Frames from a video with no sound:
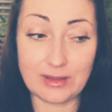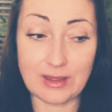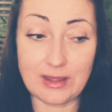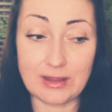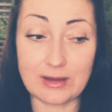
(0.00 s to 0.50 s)

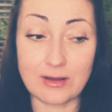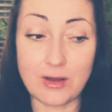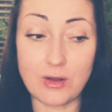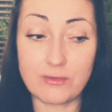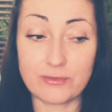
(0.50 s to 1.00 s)
Yeah, in
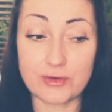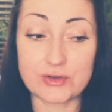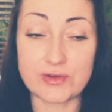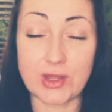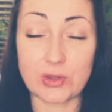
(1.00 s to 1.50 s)
all four
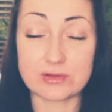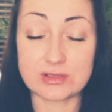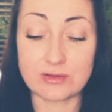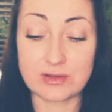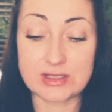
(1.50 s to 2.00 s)
directions. So